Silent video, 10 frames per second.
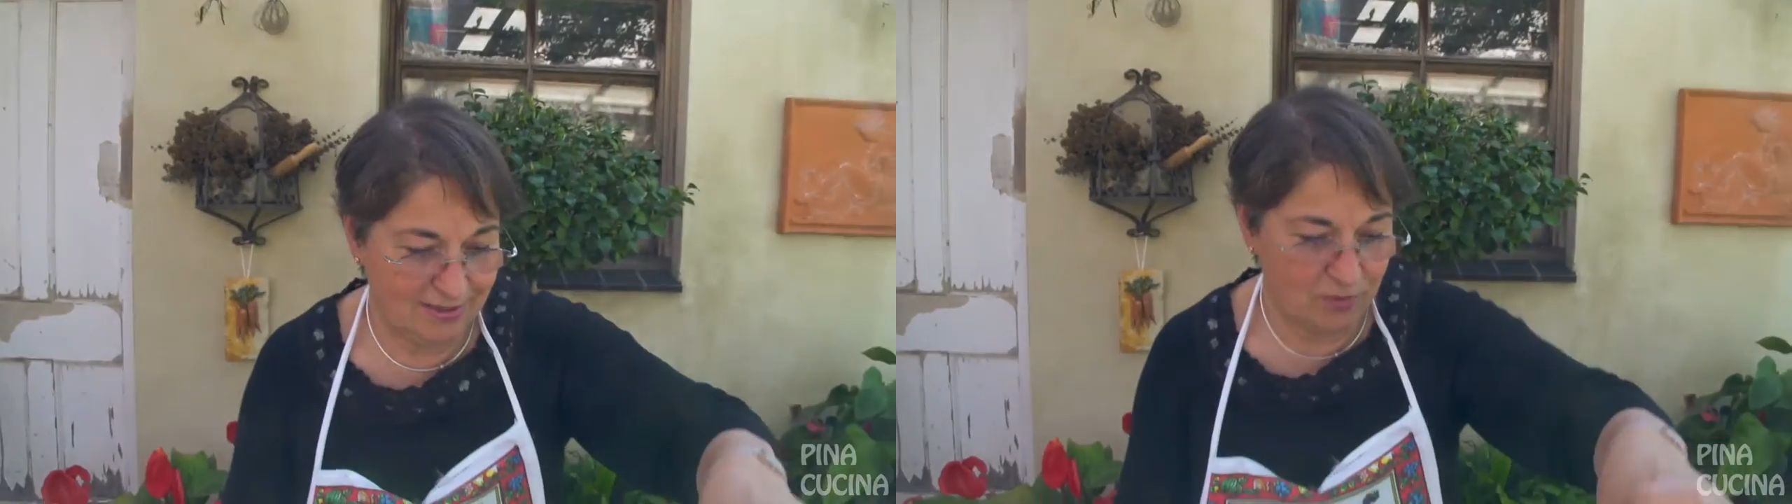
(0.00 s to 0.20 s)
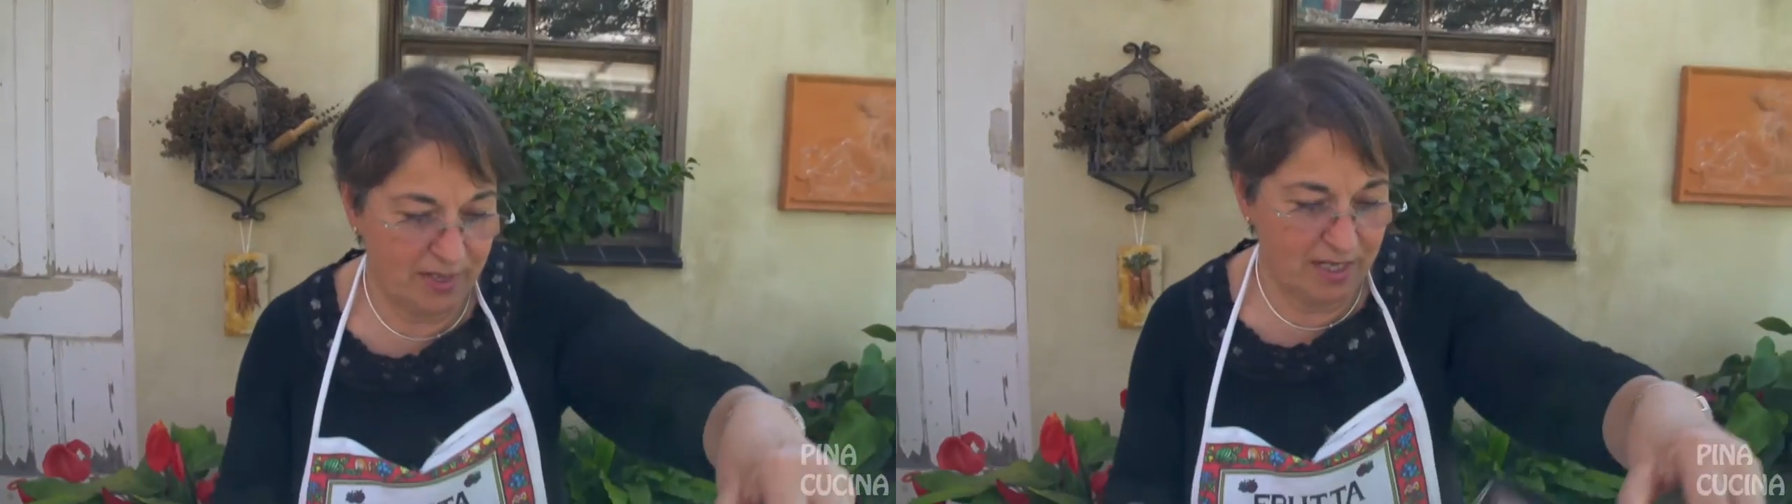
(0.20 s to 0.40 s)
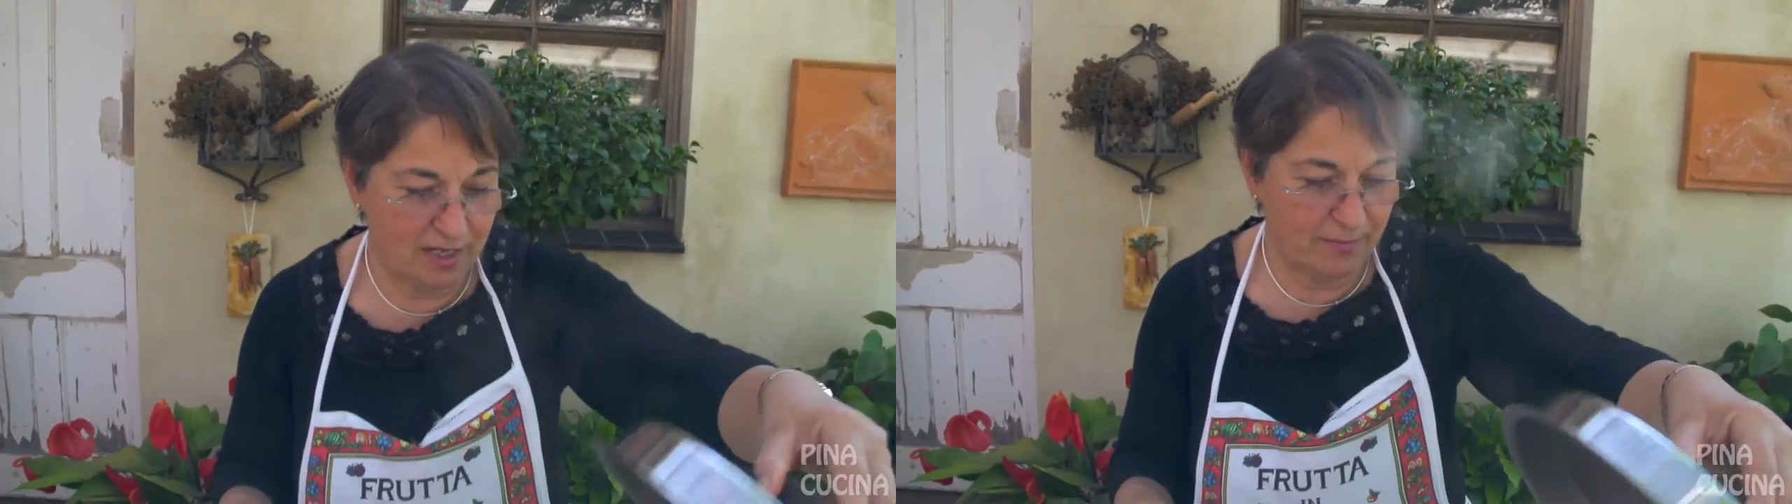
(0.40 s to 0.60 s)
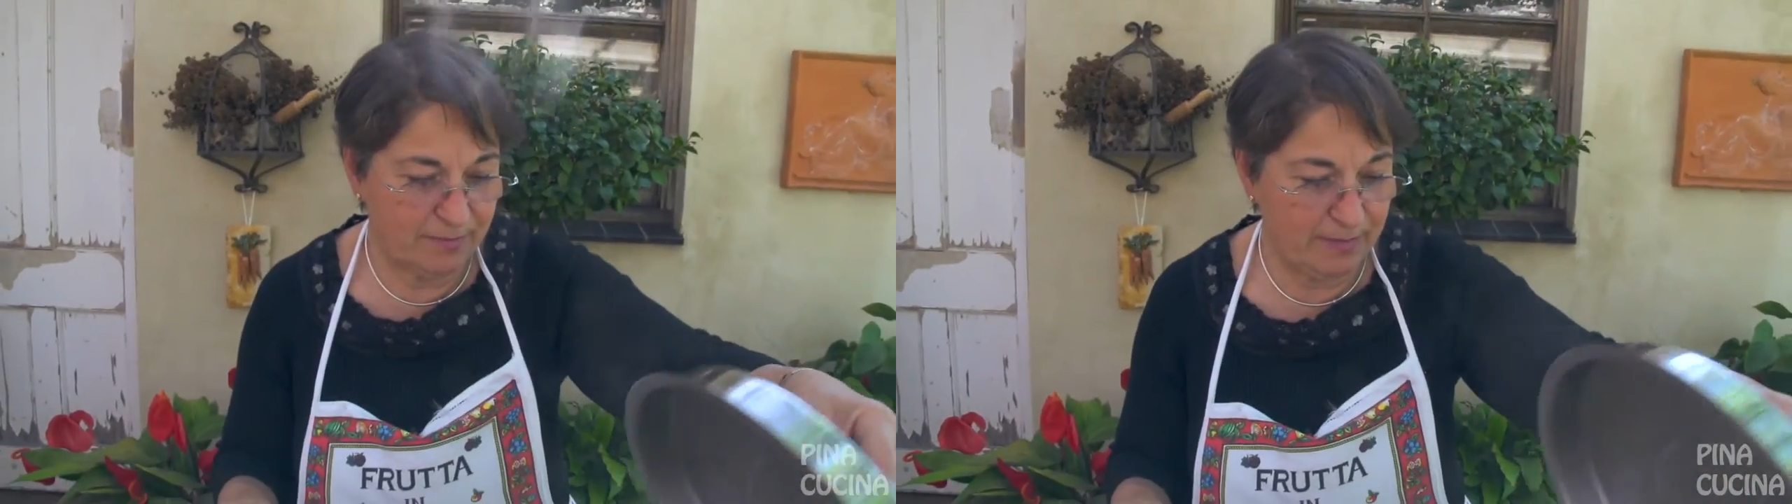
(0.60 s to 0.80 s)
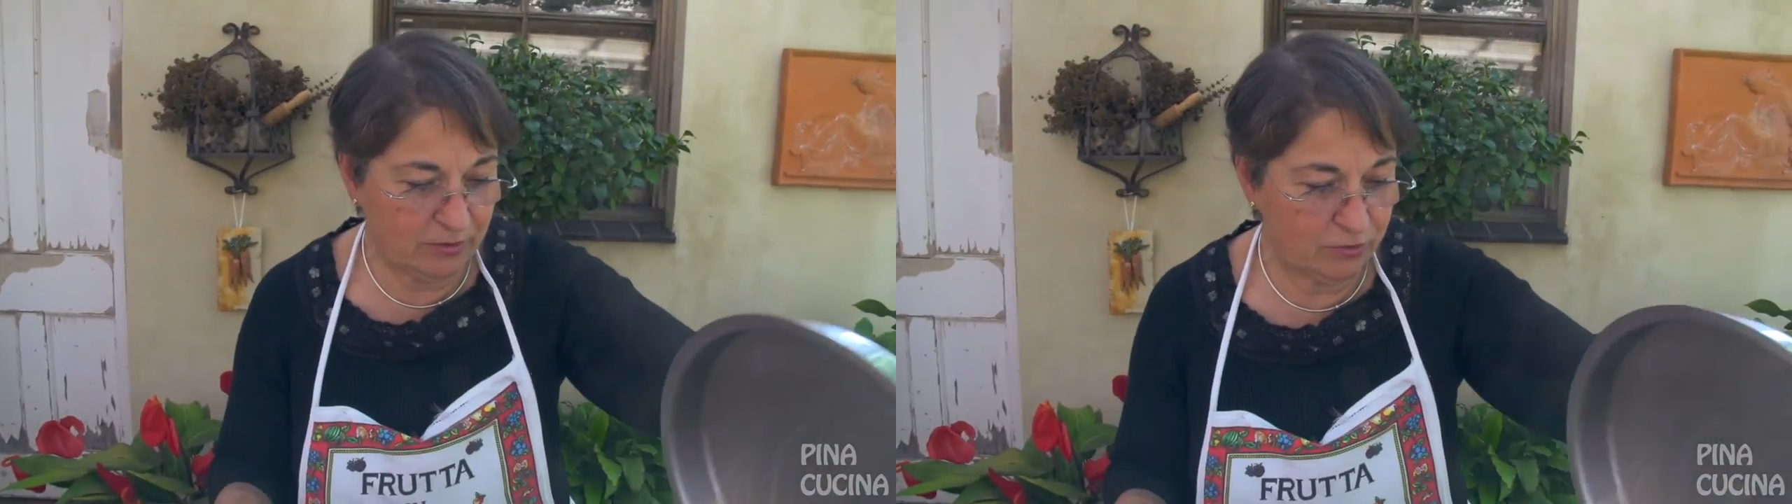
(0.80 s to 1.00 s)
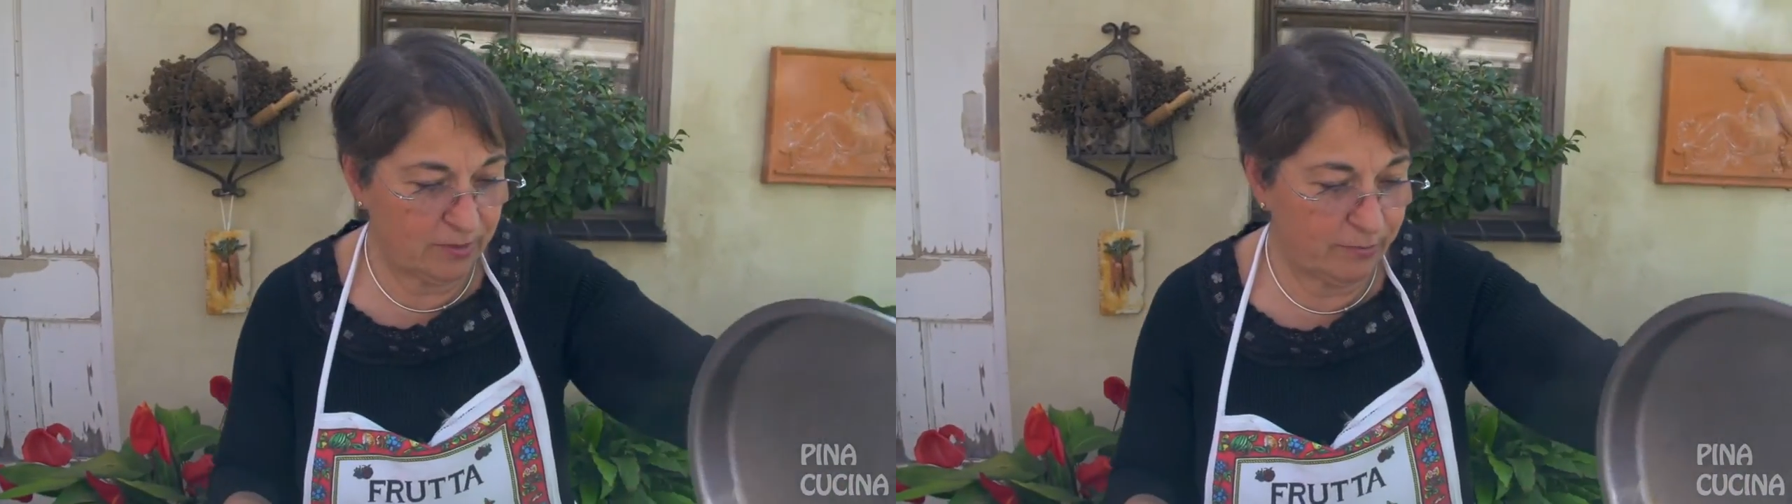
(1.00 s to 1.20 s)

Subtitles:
So when it comes back to the